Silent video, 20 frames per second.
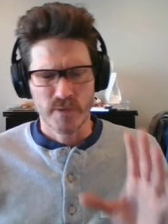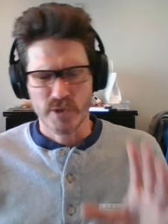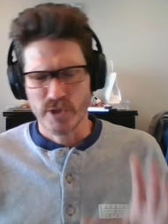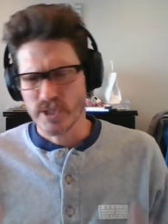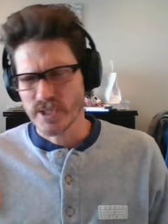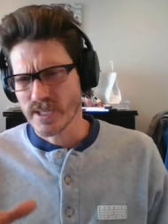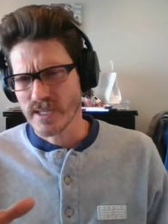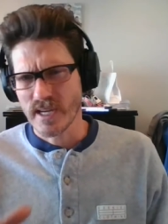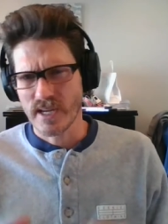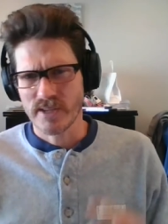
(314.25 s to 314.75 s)

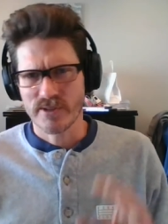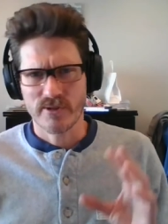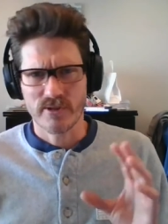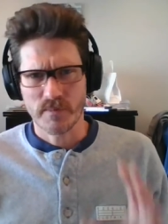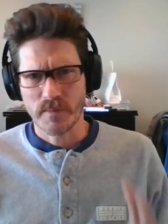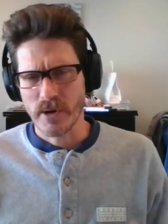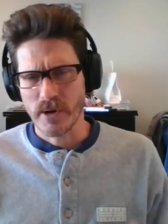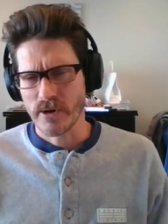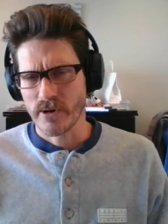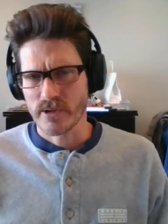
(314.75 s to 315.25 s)
just in case there's
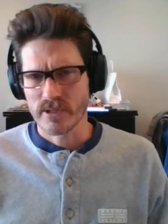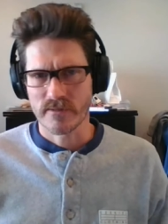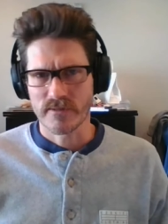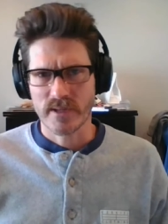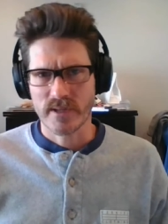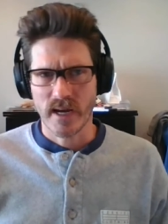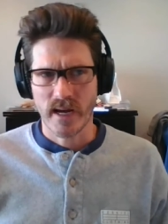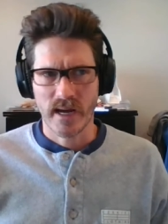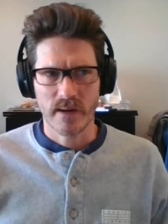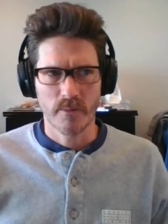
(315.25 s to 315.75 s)
periods of
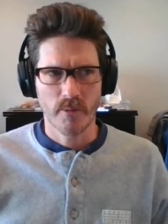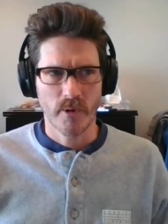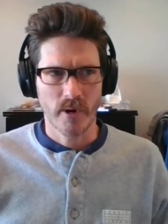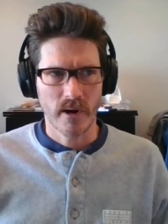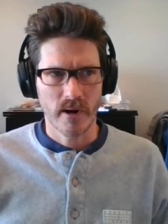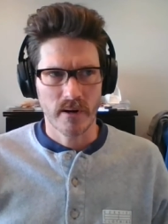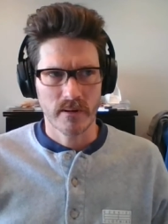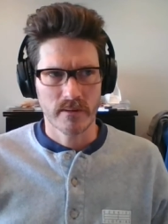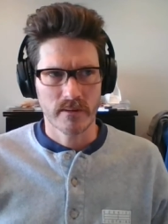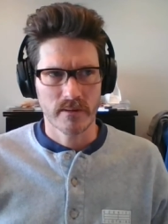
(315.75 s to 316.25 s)
time
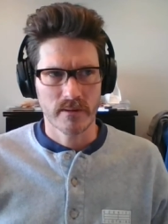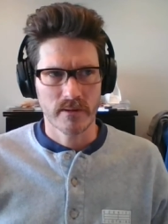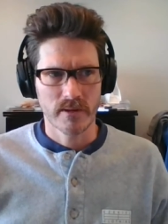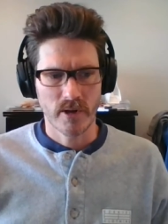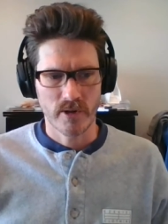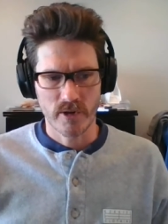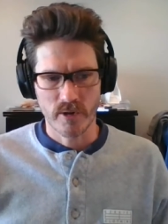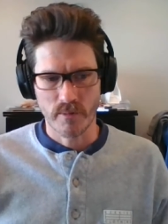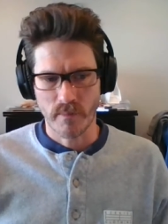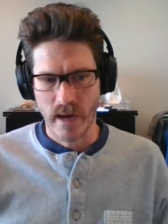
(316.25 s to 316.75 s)
where, you
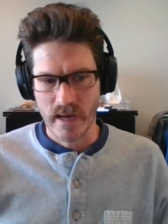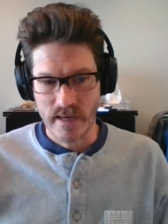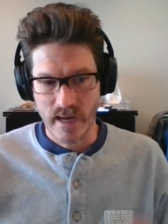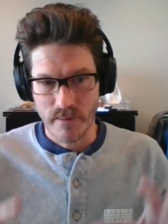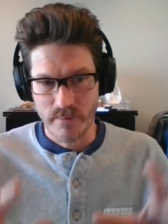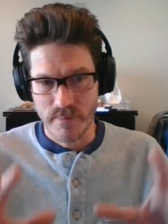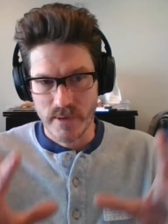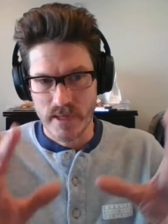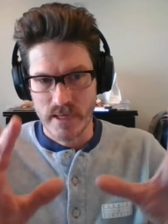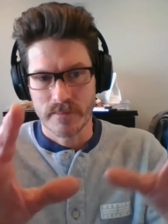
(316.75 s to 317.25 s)
know, you might
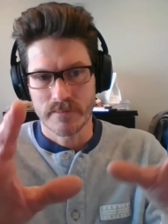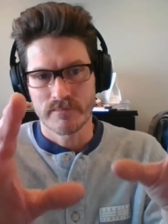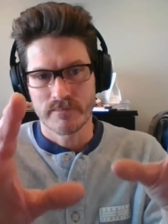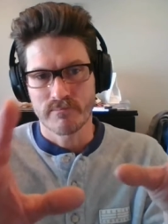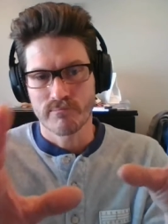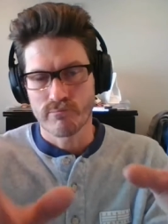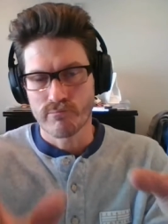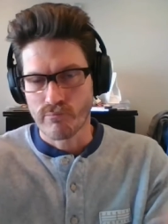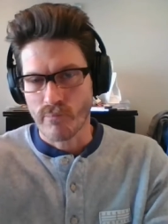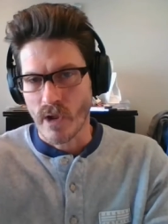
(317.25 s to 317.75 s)
not be
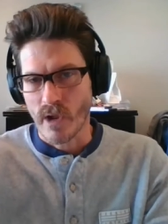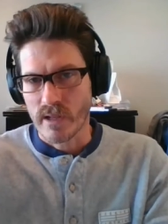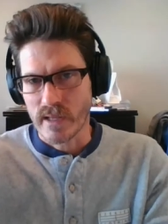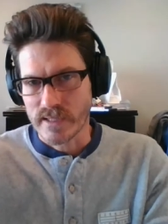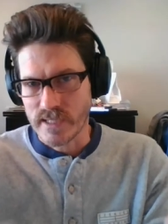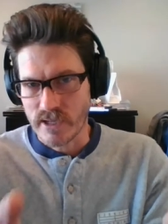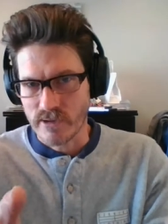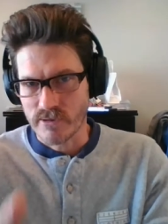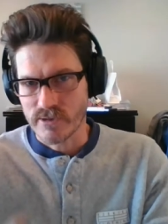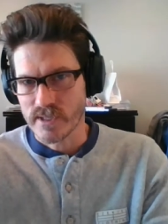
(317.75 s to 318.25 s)

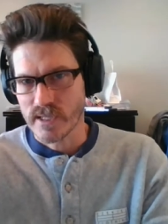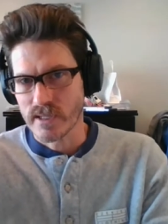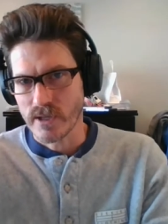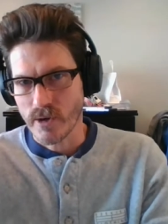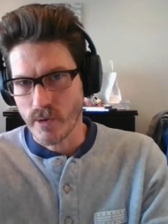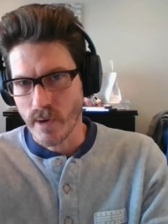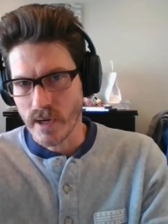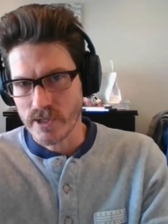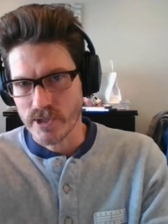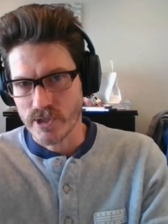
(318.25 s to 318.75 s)
let's say you see the
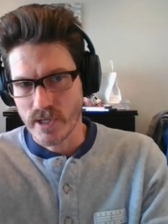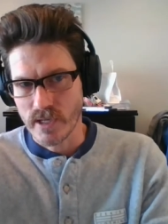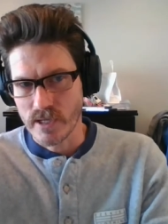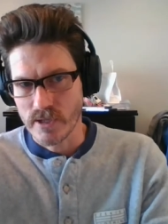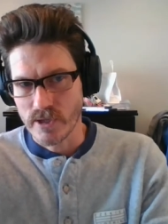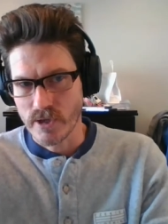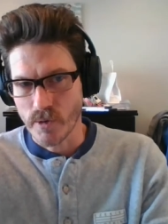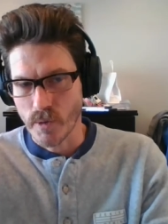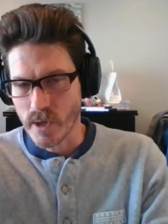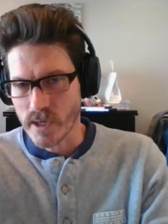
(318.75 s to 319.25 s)
question
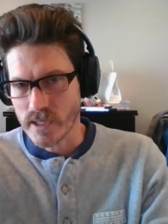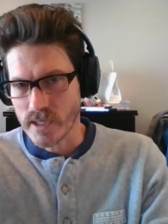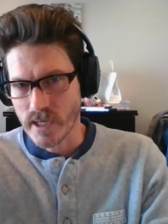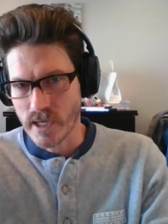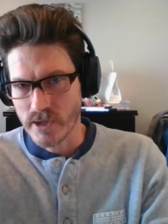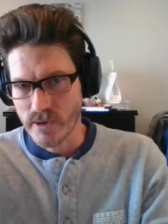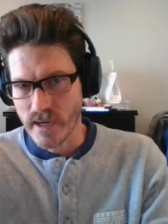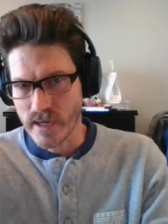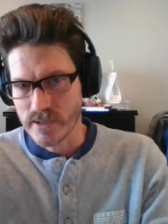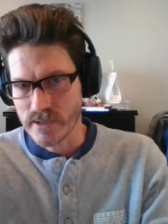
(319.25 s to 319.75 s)
and you're working
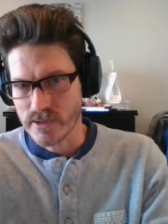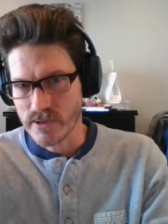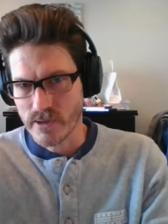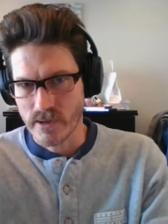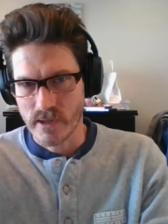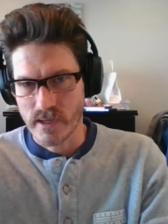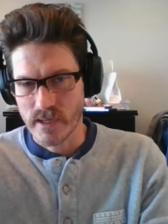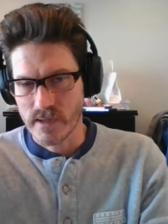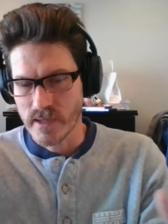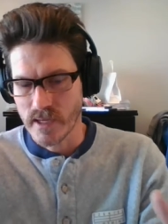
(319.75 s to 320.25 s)
on your
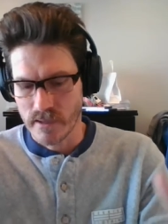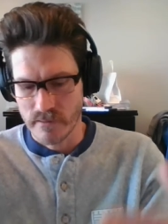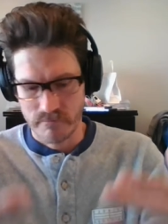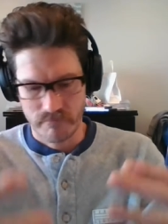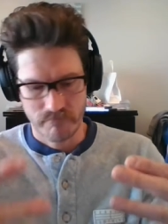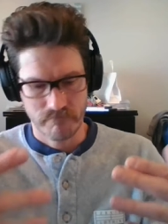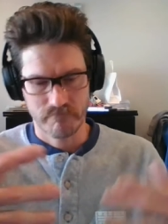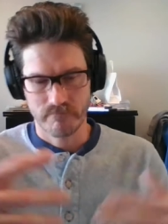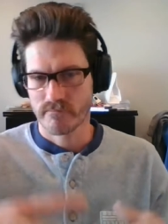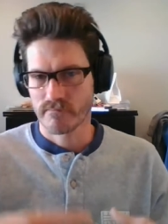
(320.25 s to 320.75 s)
answer and then
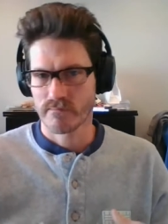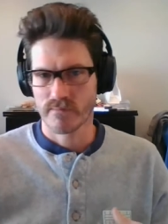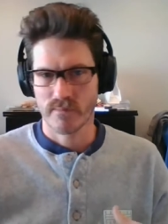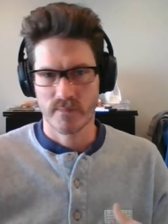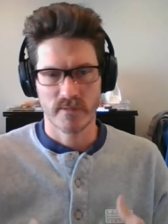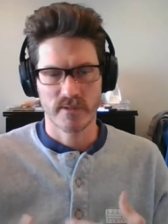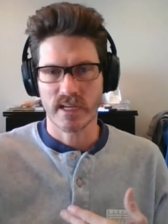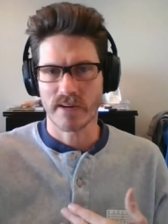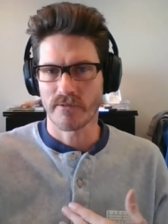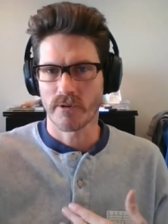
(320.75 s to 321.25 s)

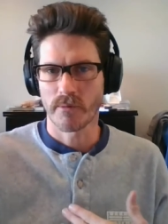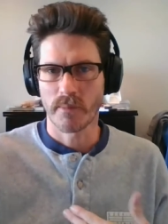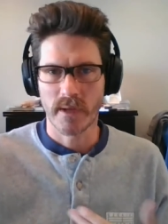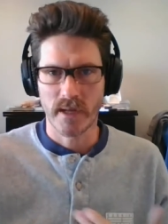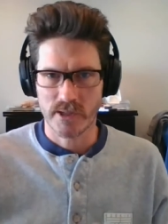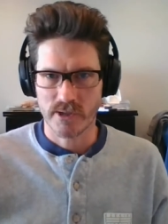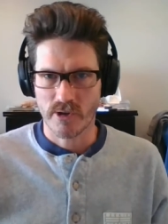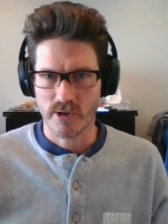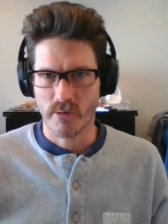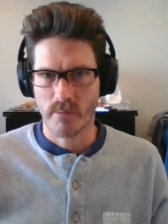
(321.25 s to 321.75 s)
several
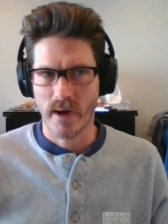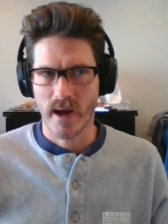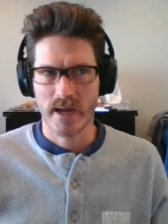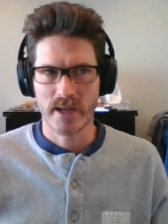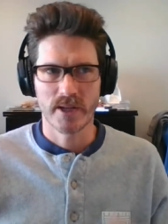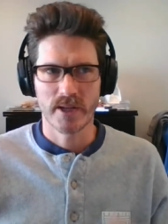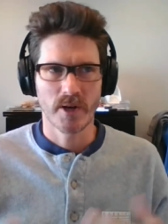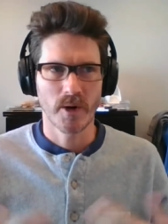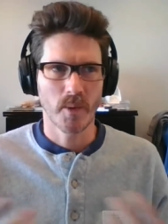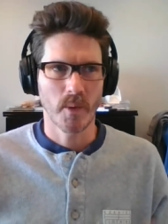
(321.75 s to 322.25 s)
minutes go by
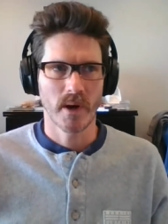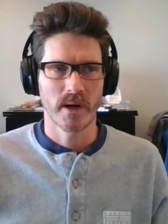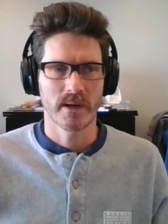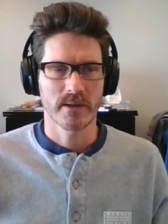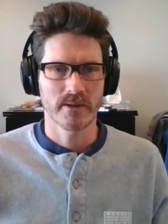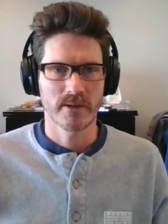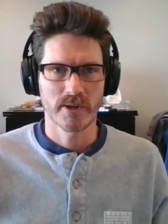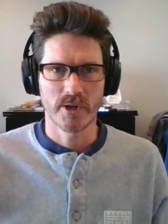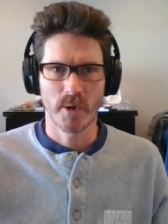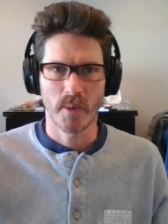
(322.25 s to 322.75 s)
you don't want
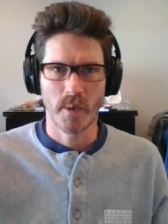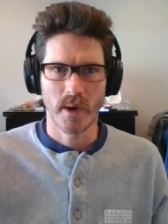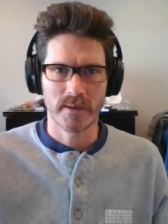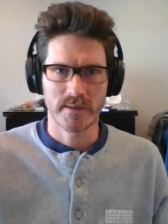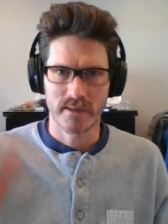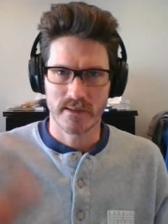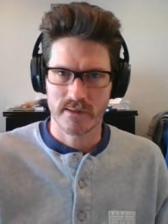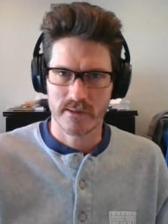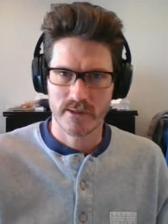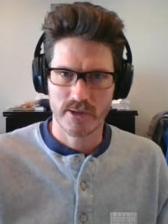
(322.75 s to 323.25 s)
you don't want
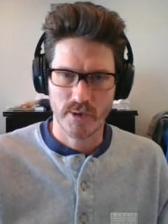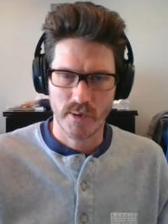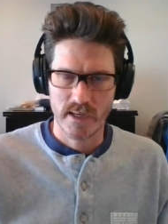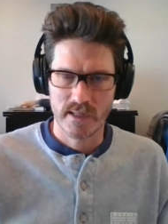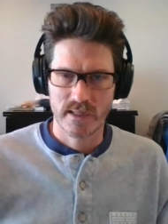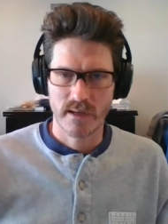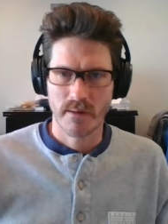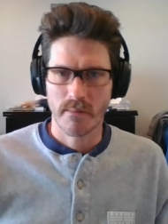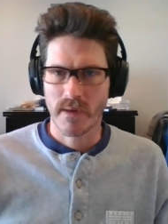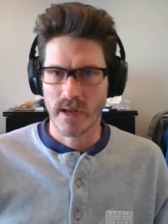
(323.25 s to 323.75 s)
the
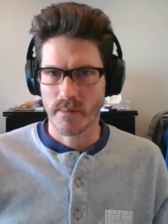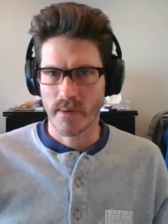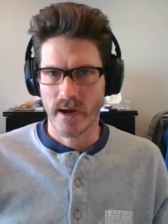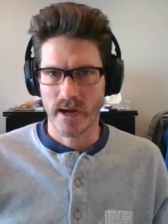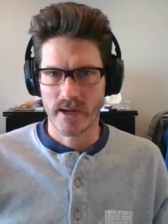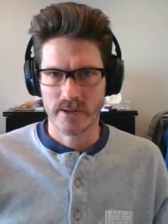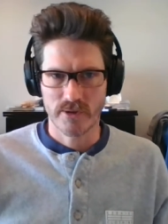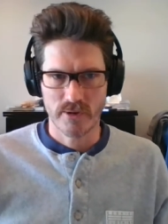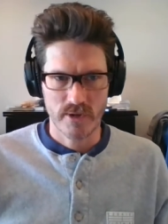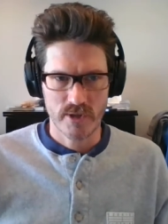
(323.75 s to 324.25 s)
screen to
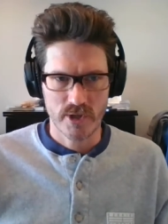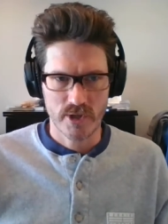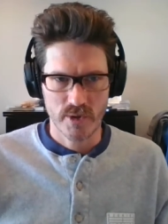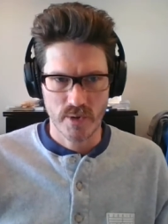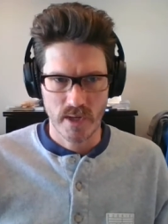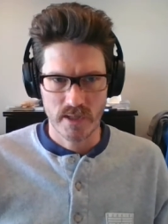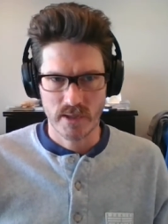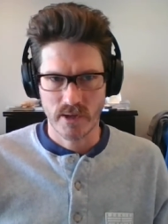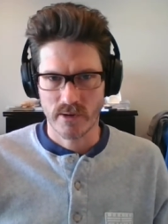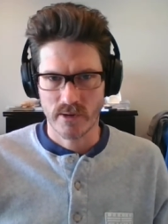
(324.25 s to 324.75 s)
minimize or the
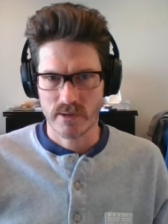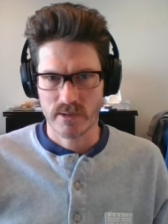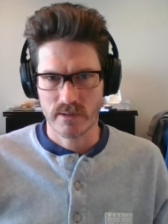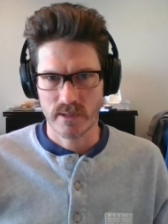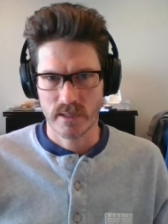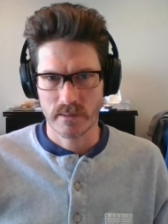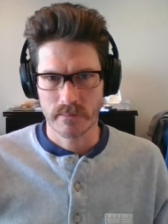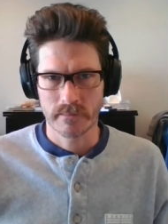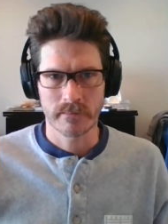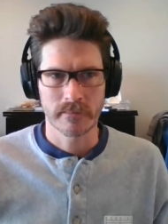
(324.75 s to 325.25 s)
screen to go to
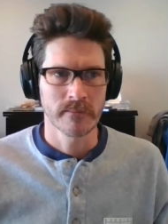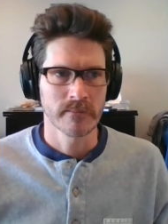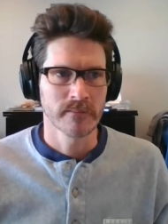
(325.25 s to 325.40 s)
sleep